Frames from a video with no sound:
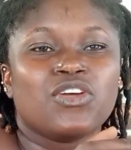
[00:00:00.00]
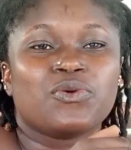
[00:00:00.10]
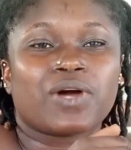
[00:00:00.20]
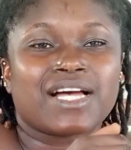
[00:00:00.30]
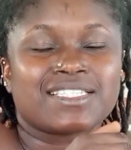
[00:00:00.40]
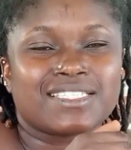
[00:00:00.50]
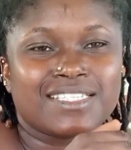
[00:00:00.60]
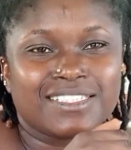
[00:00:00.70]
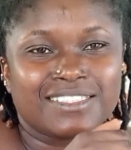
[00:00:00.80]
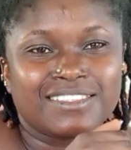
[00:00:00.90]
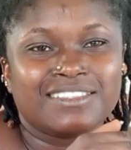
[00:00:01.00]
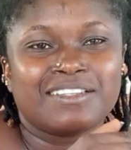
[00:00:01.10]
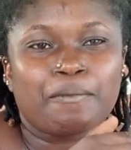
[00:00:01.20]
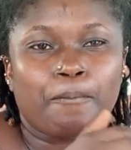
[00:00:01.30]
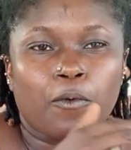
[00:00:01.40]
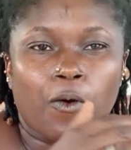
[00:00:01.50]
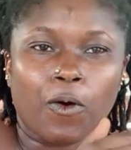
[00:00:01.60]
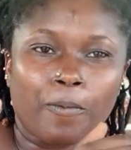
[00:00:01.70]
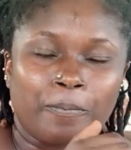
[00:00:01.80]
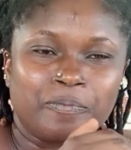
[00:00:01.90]
you can still
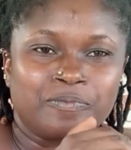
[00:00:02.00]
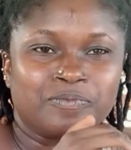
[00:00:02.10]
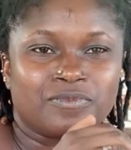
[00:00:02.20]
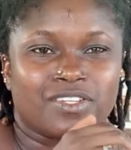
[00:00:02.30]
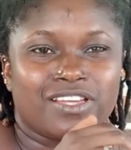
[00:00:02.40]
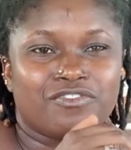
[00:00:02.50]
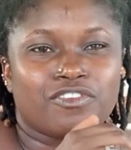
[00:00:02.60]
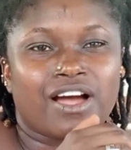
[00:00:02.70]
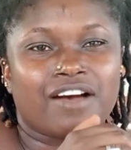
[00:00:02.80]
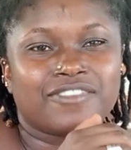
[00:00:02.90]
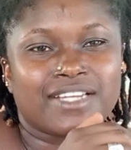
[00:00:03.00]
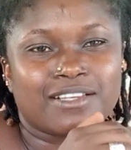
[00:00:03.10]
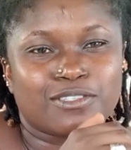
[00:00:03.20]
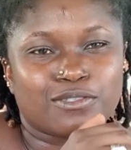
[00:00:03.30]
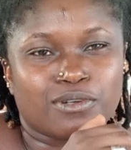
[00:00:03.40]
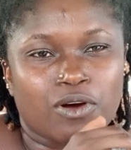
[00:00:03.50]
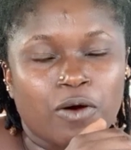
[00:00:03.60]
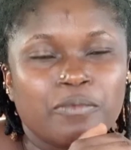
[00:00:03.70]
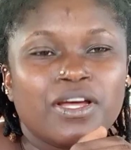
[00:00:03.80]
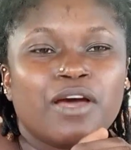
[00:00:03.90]
come if you have chance to
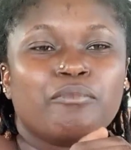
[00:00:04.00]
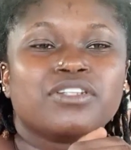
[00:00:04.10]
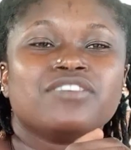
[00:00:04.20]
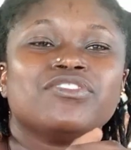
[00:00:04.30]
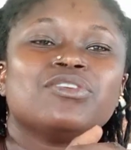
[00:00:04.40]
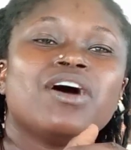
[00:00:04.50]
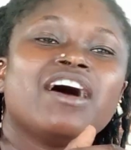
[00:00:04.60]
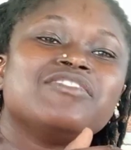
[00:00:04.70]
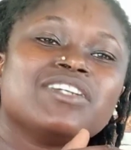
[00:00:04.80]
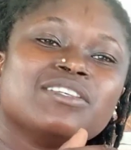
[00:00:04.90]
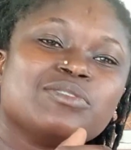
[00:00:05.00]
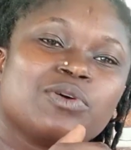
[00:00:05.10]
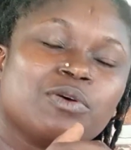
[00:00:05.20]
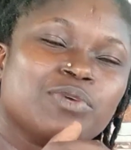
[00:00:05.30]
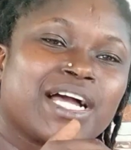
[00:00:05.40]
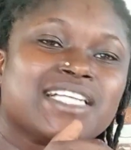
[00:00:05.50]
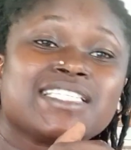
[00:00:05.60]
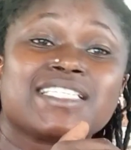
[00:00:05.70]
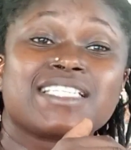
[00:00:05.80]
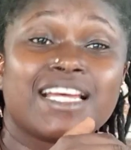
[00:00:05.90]
come. But if you don't have chance to come, you can
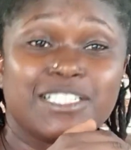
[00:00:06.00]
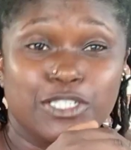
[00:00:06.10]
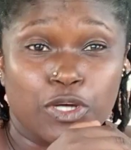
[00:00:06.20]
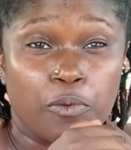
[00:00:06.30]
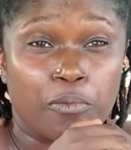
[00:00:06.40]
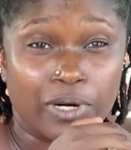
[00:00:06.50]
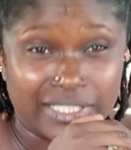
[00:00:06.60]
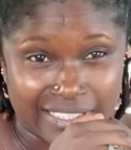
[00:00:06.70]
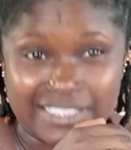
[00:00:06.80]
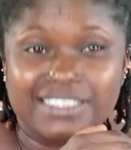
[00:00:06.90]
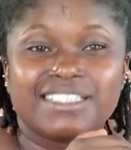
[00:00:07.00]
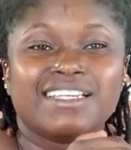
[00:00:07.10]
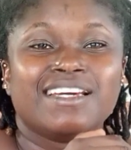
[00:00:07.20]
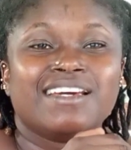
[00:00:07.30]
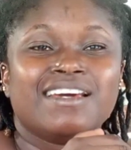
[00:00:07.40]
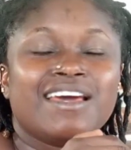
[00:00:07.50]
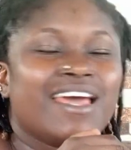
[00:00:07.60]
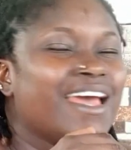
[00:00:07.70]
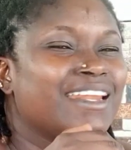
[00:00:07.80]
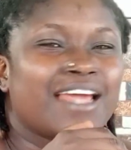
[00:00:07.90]
send your money,
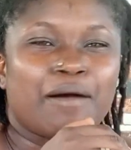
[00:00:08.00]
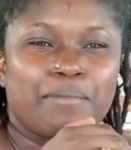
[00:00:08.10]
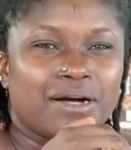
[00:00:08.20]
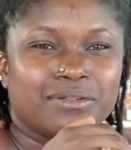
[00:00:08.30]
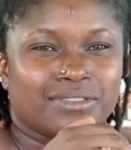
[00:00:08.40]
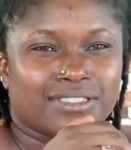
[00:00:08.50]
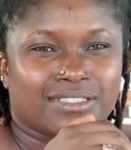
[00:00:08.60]
any amount,